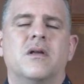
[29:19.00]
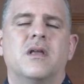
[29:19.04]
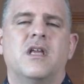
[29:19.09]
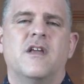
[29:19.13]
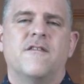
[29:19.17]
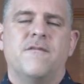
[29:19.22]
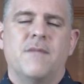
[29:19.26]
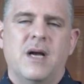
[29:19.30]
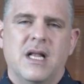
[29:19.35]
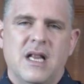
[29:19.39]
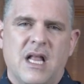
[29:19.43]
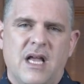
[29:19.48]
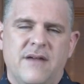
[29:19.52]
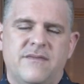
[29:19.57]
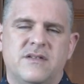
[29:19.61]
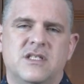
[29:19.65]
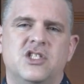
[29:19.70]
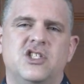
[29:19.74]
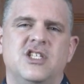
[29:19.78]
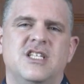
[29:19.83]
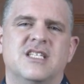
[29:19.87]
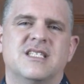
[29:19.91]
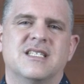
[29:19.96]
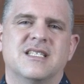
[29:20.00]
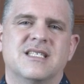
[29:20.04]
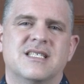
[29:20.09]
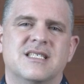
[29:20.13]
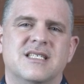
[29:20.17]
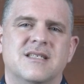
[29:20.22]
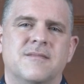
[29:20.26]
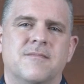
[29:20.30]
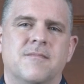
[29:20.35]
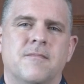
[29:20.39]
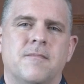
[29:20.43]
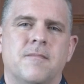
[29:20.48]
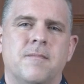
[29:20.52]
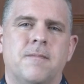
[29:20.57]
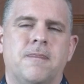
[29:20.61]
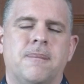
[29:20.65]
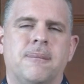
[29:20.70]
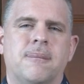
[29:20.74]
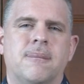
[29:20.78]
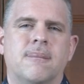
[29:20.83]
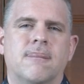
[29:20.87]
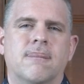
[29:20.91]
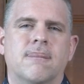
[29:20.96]
give my life to Jesus.
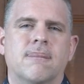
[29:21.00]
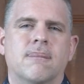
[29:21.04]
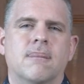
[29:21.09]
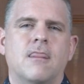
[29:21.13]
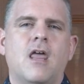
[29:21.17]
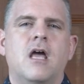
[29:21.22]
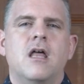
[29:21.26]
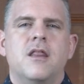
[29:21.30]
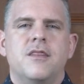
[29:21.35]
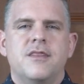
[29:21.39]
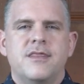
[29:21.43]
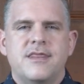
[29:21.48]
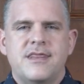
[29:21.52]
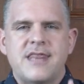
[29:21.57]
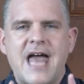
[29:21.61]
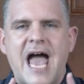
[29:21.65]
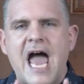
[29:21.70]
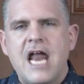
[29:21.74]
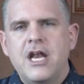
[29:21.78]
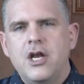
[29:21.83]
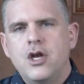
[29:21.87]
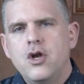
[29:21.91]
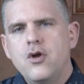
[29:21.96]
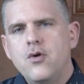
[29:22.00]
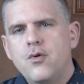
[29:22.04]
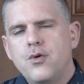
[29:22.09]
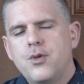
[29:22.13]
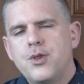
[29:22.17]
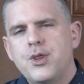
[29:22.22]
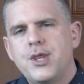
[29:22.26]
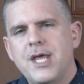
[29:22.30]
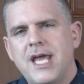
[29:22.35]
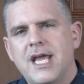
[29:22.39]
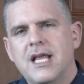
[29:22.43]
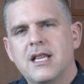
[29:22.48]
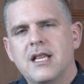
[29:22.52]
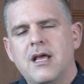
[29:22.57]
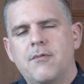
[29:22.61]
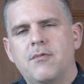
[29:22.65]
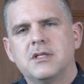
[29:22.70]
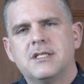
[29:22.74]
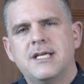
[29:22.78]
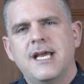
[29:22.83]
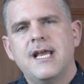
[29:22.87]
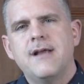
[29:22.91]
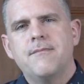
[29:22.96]
That new thing that
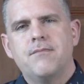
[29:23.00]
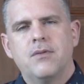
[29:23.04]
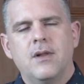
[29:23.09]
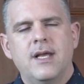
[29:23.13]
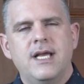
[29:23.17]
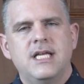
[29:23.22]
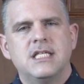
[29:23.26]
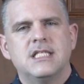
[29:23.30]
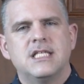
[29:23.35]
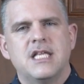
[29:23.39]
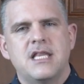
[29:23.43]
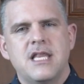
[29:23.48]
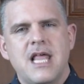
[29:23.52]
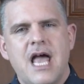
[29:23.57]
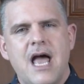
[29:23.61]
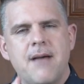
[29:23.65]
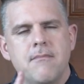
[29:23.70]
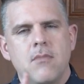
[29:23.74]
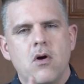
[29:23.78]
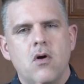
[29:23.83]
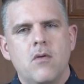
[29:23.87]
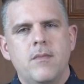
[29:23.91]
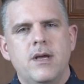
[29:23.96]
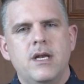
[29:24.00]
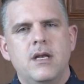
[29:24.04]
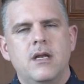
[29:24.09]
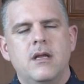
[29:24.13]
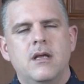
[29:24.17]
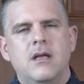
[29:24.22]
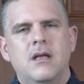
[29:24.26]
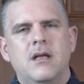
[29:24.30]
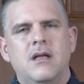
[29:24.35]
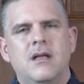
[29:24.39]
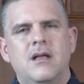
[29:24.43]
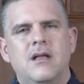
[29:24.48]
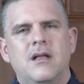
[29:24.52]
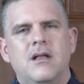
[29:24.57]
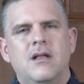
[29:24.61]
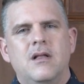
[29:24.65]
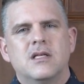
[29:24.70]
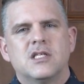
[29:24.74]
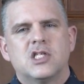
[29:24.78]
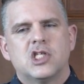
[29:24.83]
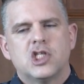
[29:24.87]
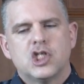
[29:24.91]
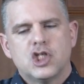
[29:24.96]
will take place in that
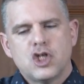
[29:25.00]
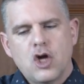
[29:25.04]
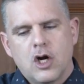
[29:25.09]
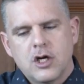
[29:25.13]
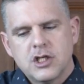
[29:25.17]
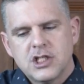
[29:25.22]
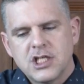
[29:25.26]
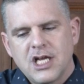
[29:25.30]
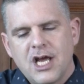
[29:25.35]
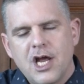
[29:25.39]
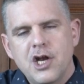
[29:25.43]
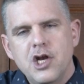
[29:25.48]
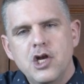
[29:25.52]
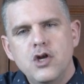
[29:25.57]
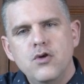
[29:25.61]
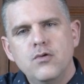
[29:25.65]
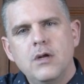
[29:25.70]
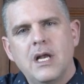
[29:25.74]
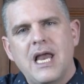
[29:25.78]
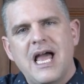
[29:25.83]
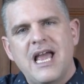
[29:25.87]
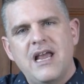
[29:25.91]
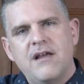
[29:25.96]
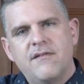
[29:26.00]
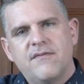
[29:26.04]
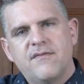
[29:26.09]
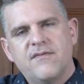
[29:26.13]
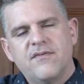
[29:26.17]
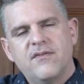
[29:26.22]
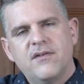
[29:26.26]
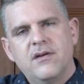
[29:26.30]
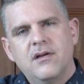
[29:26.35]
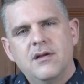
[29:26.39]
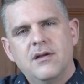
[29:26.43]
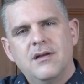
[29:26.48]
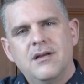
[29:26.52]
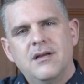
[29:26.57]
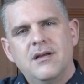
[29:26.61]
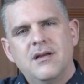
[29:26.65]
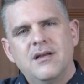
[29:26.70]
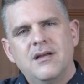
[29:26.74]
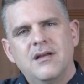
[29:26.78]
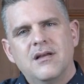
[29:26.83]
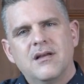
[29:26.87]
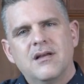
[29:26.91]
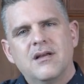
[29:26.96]
moment starts a new life.
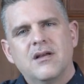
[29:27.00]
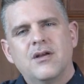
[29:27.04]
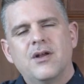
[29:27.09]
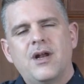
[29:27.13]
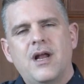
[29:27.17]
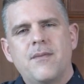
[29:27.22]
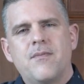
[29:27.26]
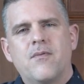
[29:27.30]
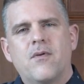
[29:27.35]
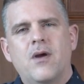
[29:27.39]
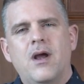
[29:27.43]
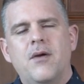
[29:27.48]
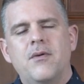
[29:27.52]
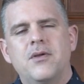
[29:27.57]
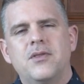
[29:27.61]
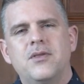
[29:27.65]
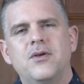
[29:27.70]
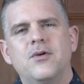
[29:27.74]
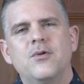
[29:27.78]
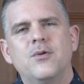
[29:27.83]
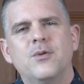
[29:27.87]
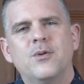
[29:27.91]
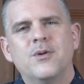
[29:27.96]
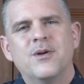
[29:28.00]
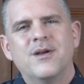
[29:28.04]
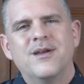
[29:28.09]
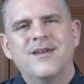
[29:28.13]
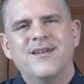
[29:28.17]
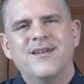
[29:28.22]
Could I pray with you?